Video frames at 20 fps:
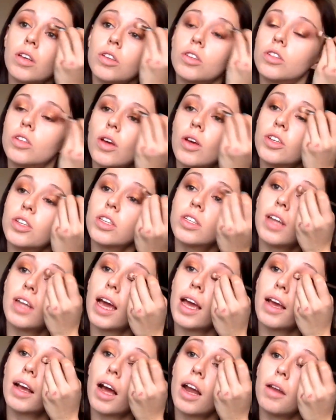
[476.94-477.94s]
So just
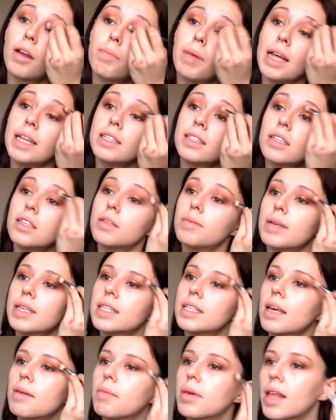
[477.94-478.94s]
like it kind of blends into my
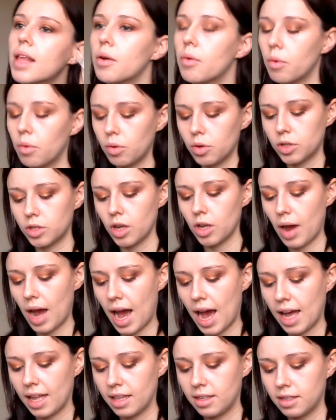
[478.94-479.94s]
skin, but then also
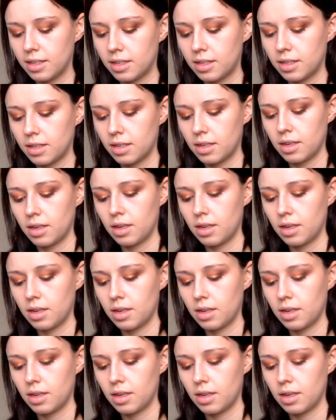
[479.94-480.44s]
adds